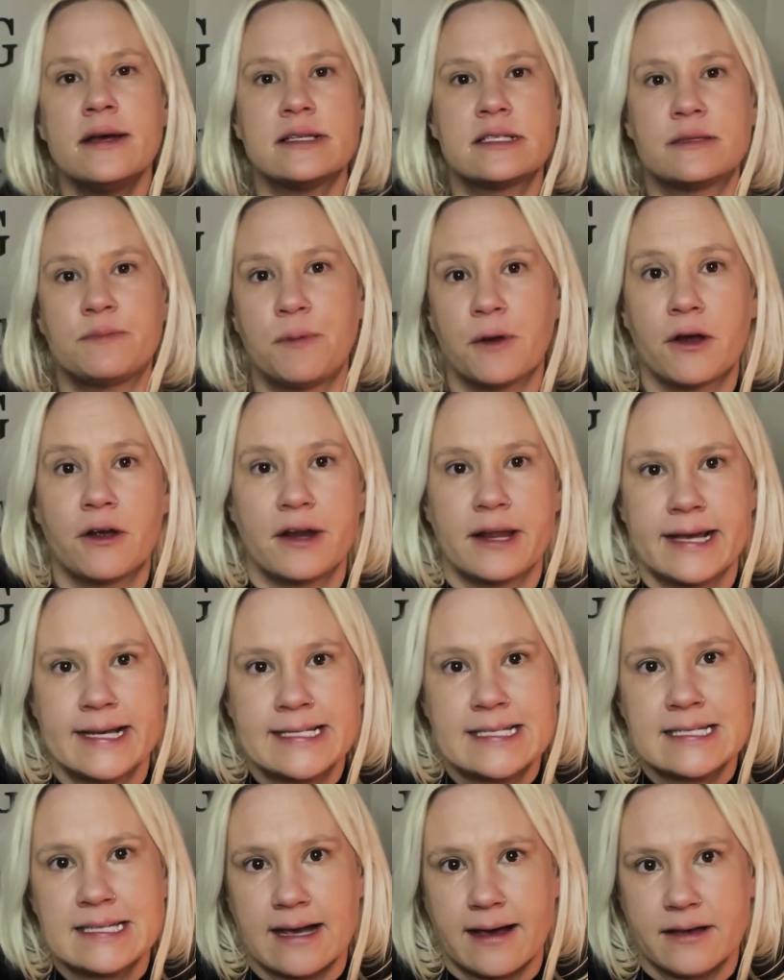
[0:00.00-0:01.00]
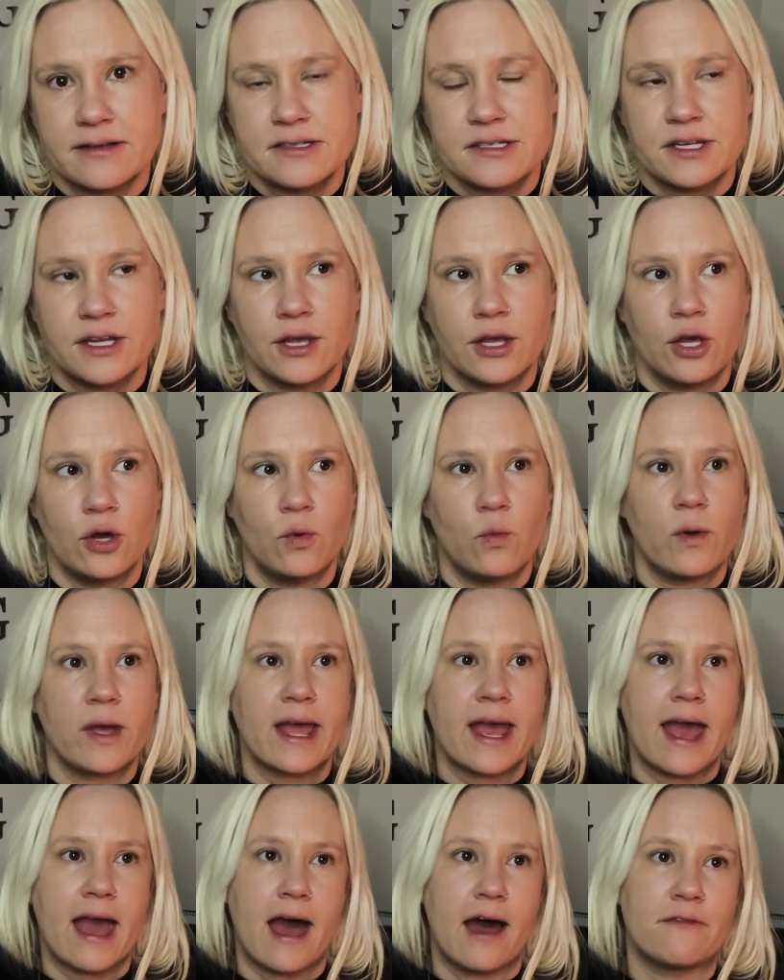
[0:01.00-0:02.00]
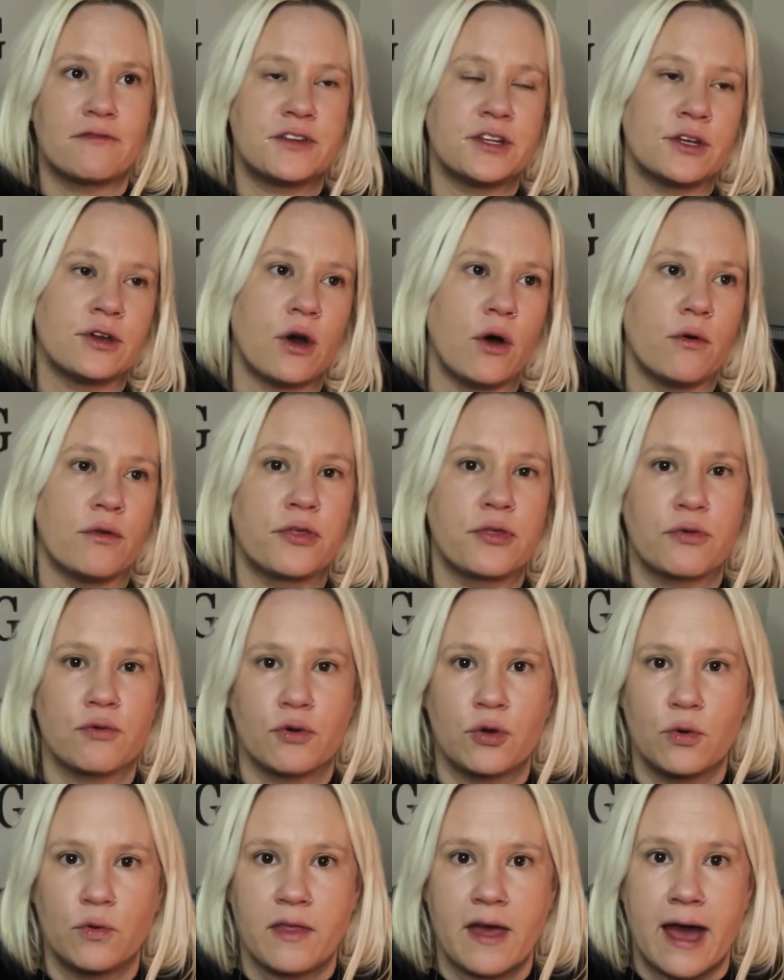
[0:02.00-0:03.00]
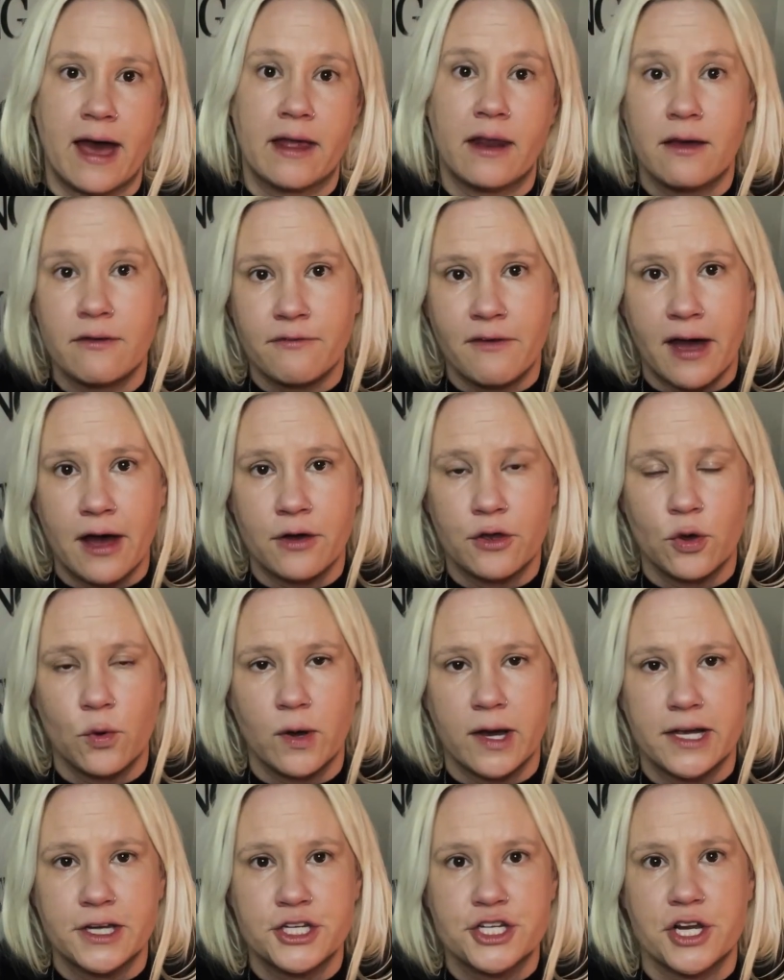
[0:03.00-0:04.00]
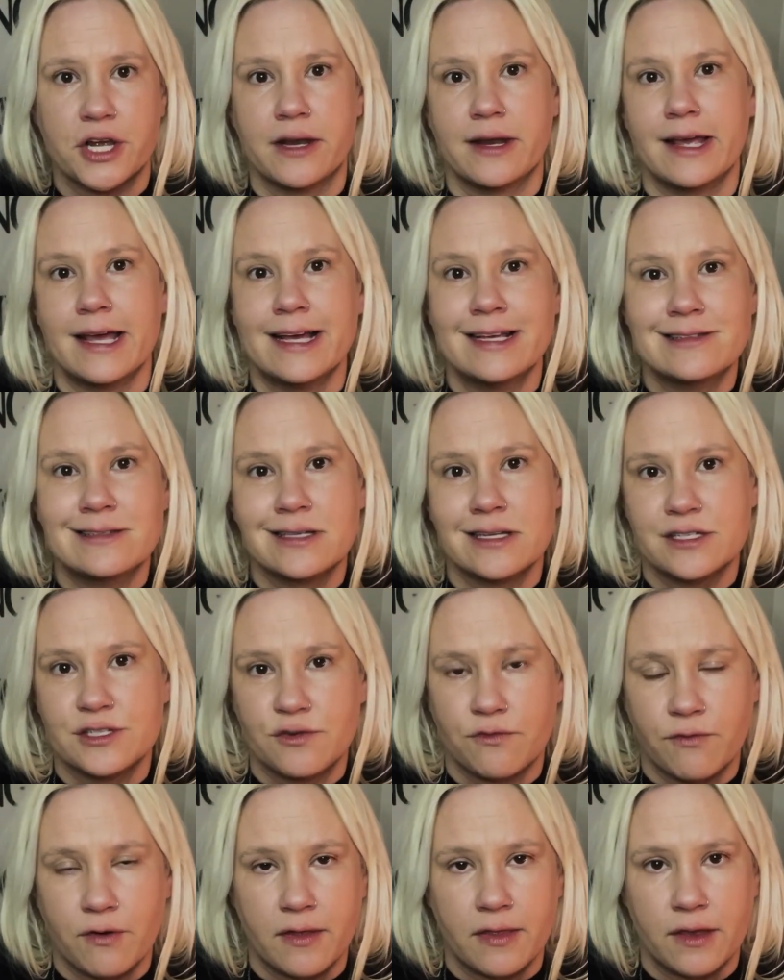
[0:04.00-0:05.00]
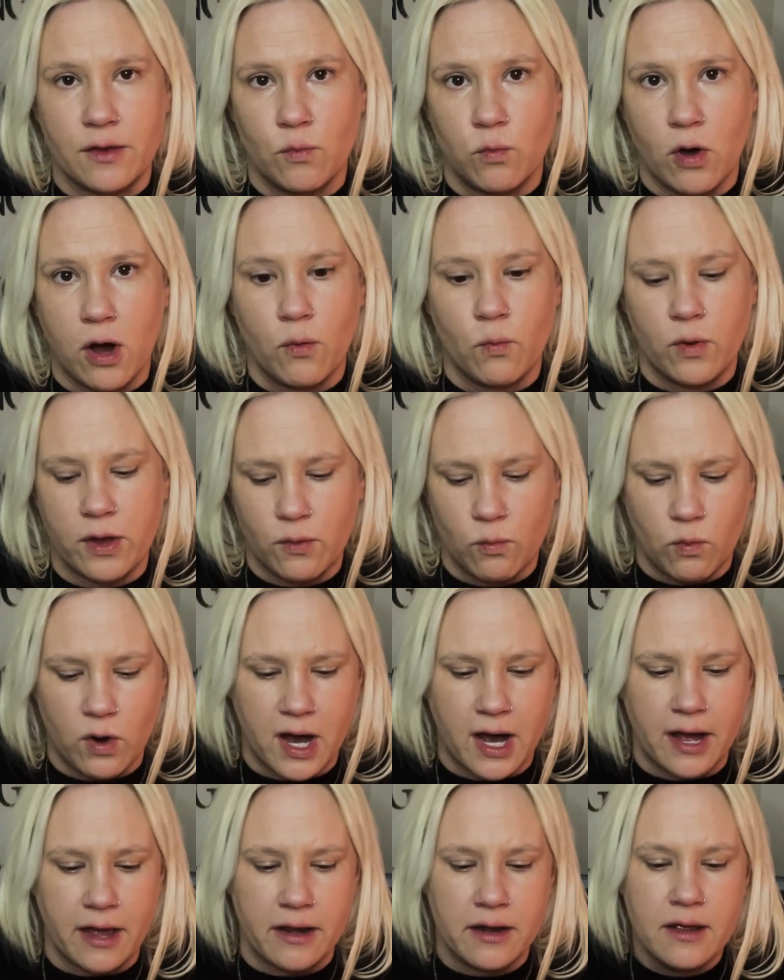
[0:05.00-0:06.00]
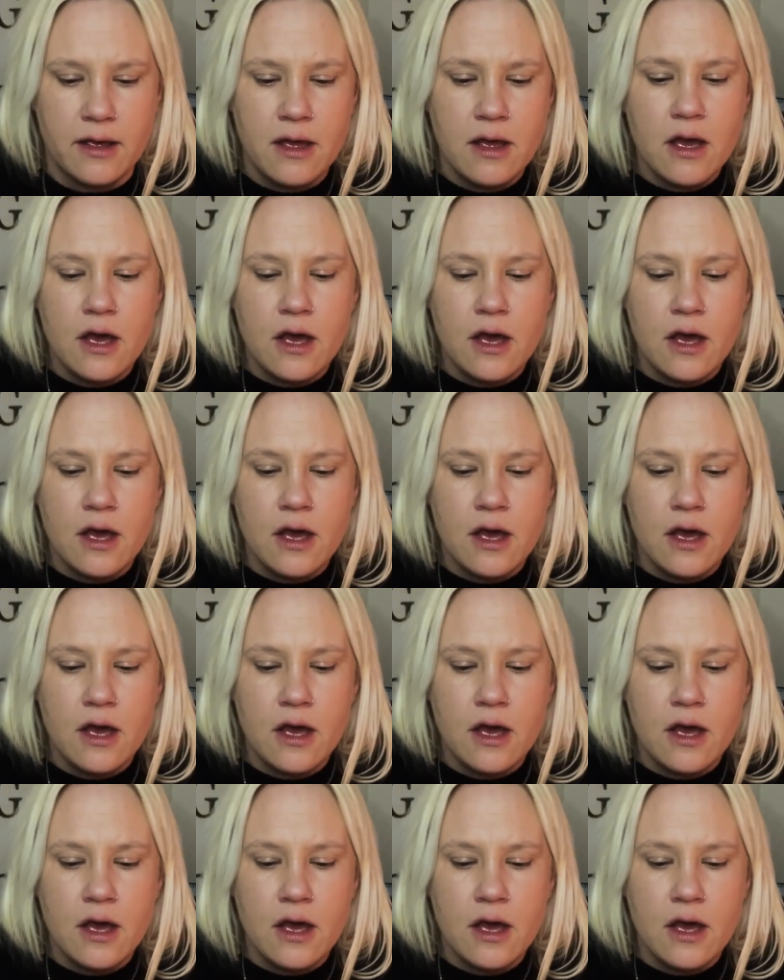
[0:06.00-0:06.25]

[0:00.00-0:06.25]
Spirit is testing you. We have to go through that evaluation. Is this really what we want?